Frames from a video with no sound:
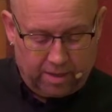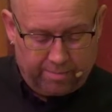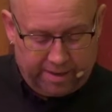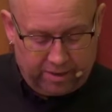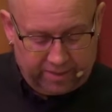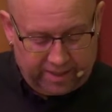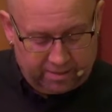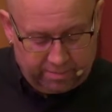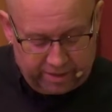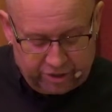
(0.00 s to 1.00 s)
about the
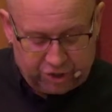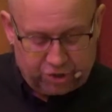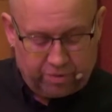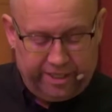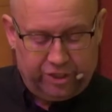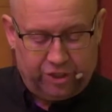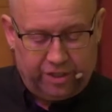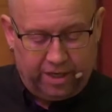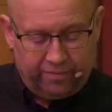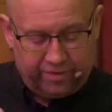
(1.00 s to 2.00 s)
administration
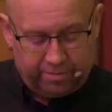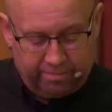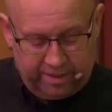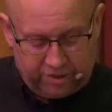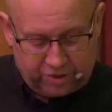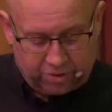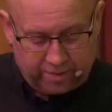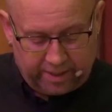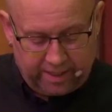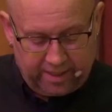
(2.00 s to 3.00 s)
of the
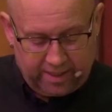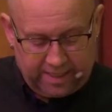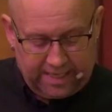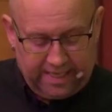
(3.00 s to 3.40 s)
mystery